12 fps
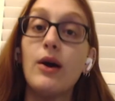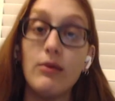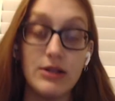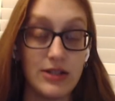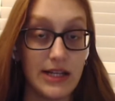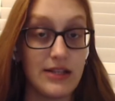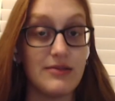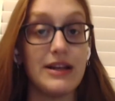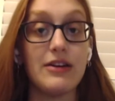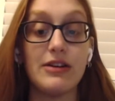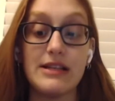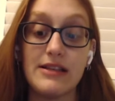which led to an
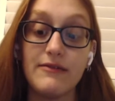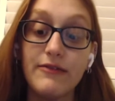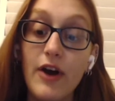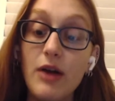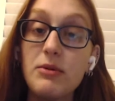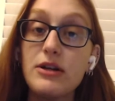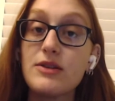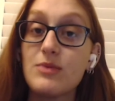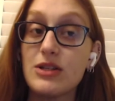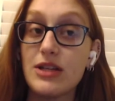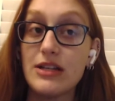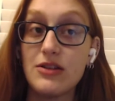increase in farmers,
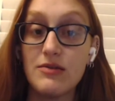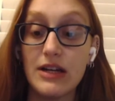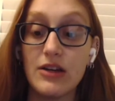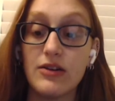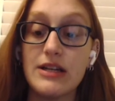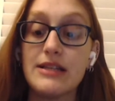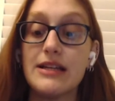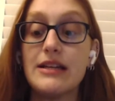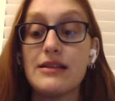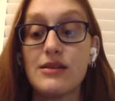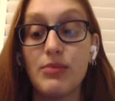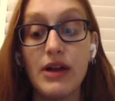which led to an increase in
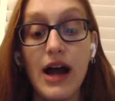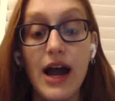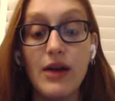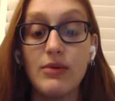supply,